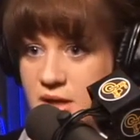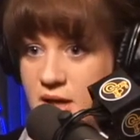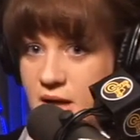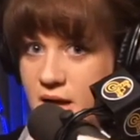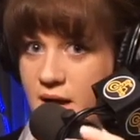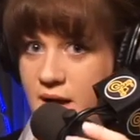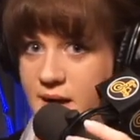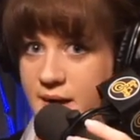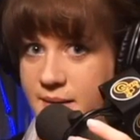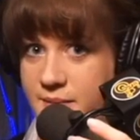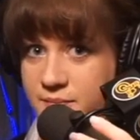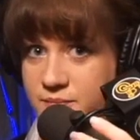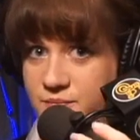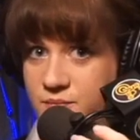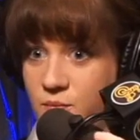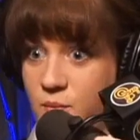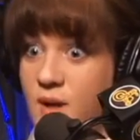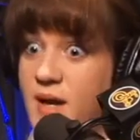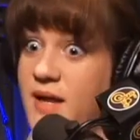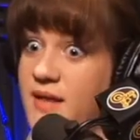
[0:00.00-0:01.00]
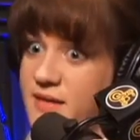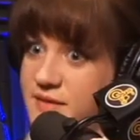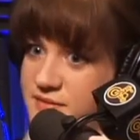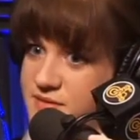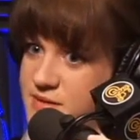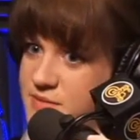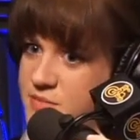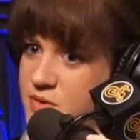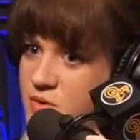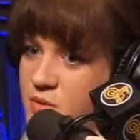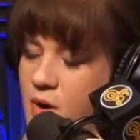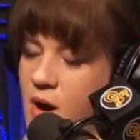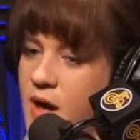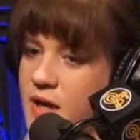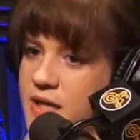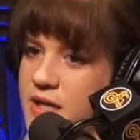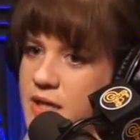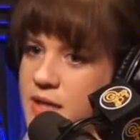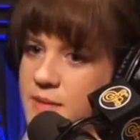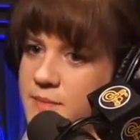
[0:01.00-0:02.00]
when I lived in
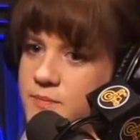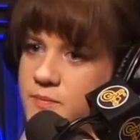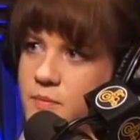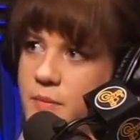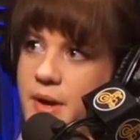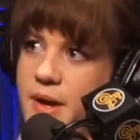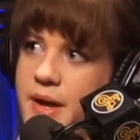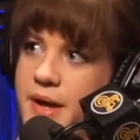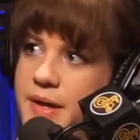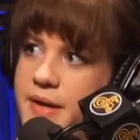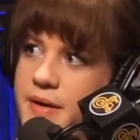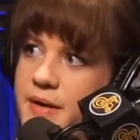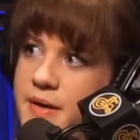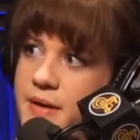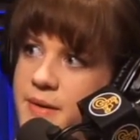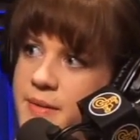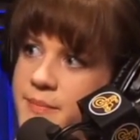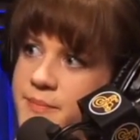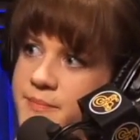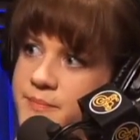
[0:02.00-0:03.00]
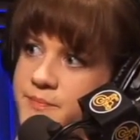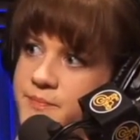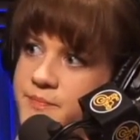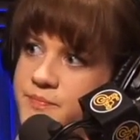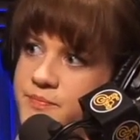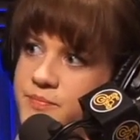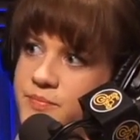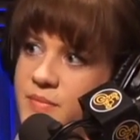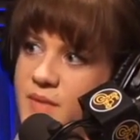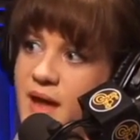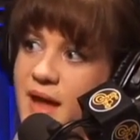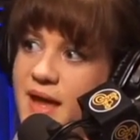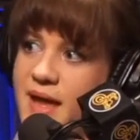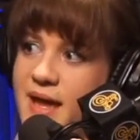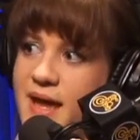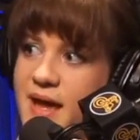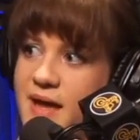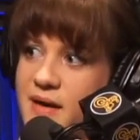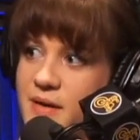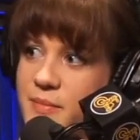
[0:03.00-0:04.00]
Milwaukee. And I
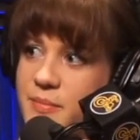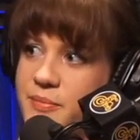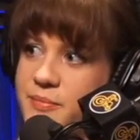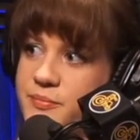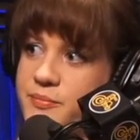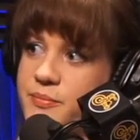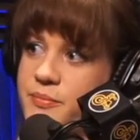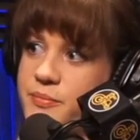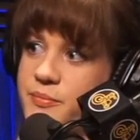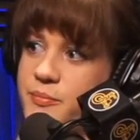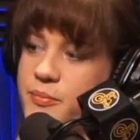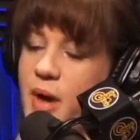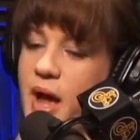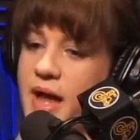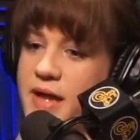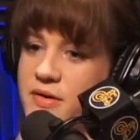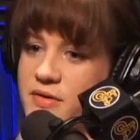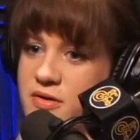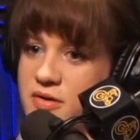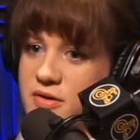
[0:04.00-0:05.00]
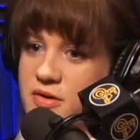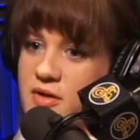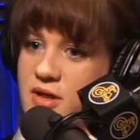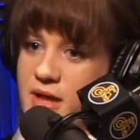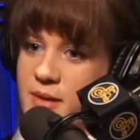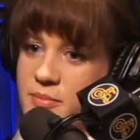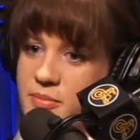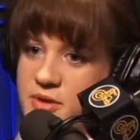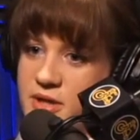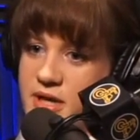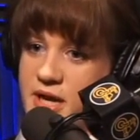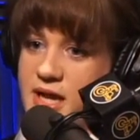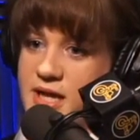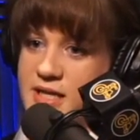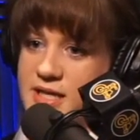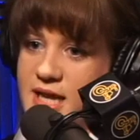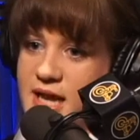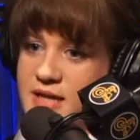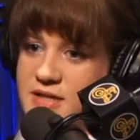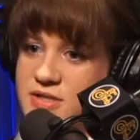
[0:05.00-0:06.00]
had a binder clip that I
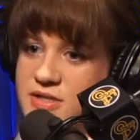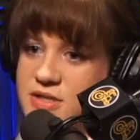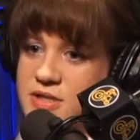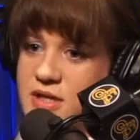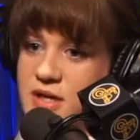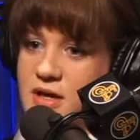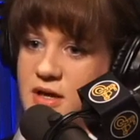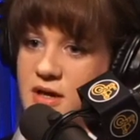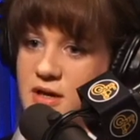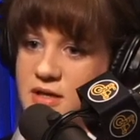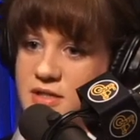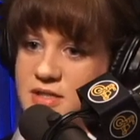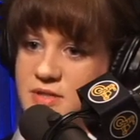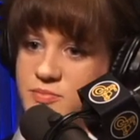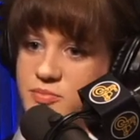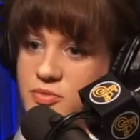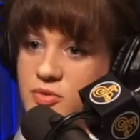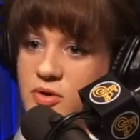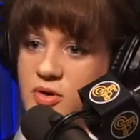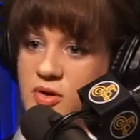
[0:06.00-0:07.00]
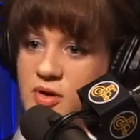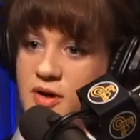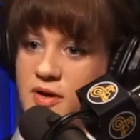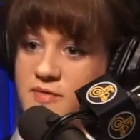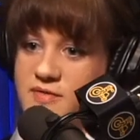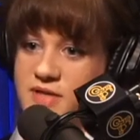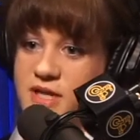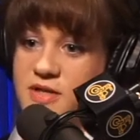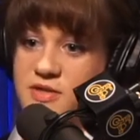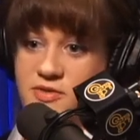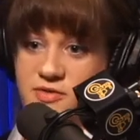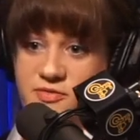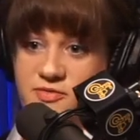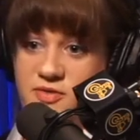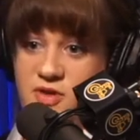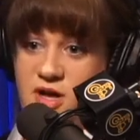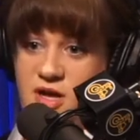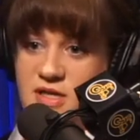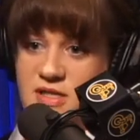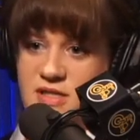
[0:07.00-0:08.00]
attached to a spool of dental
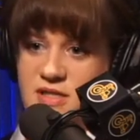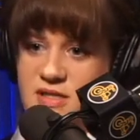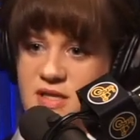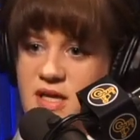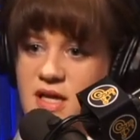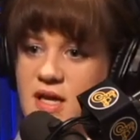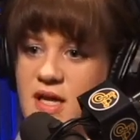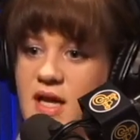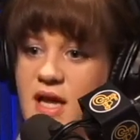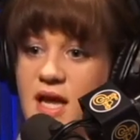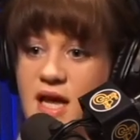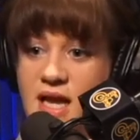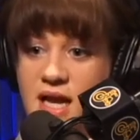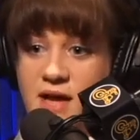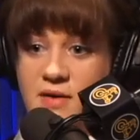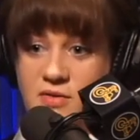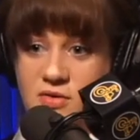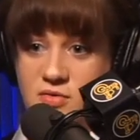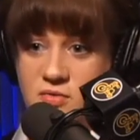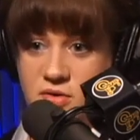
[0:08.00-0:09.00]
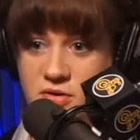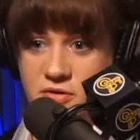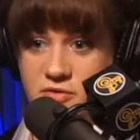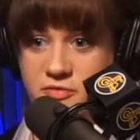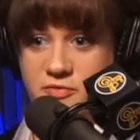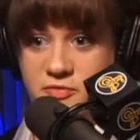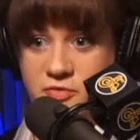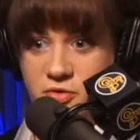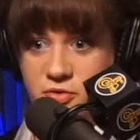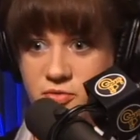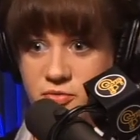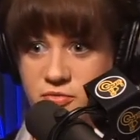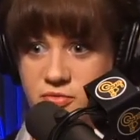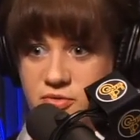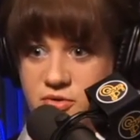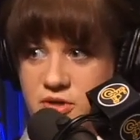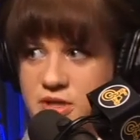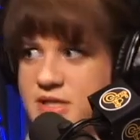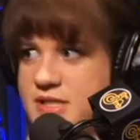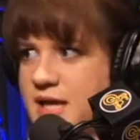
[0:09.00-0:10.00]
floss, and I would order food
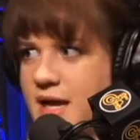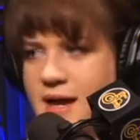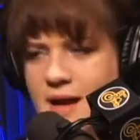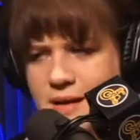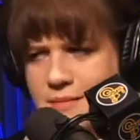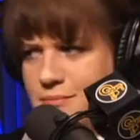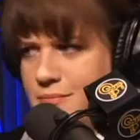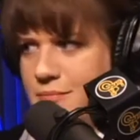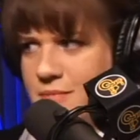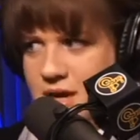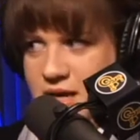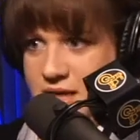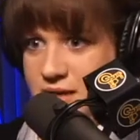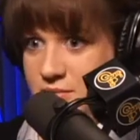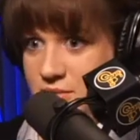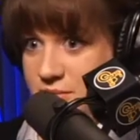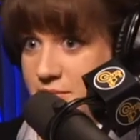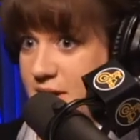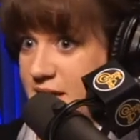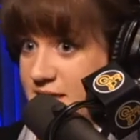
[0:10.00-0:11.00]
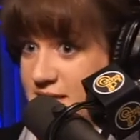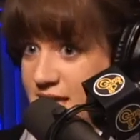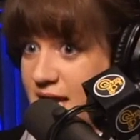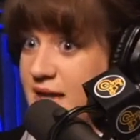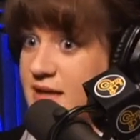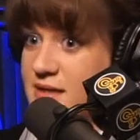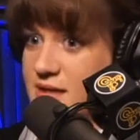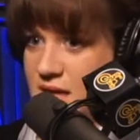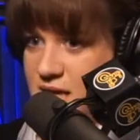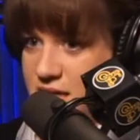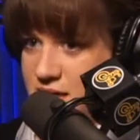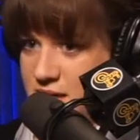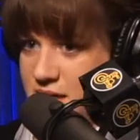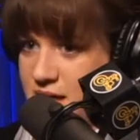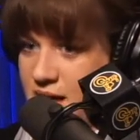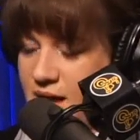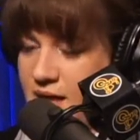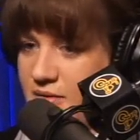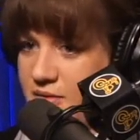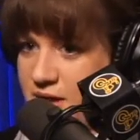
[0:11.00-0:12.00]
because I got money when my dad died. I
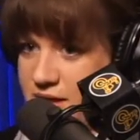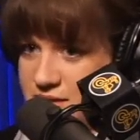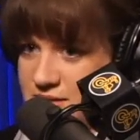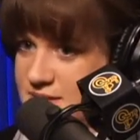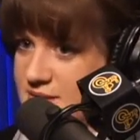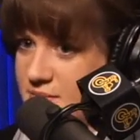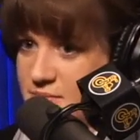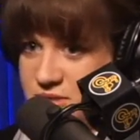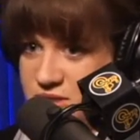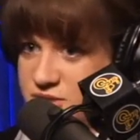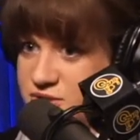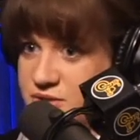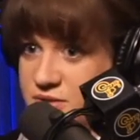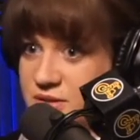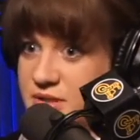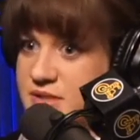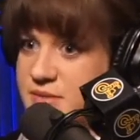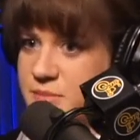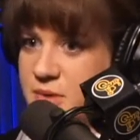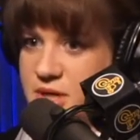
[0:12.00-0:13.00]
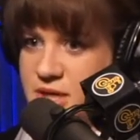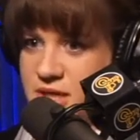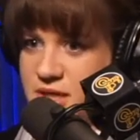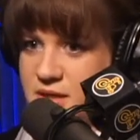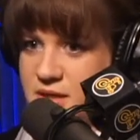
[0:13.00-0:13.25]
got like some insurance money.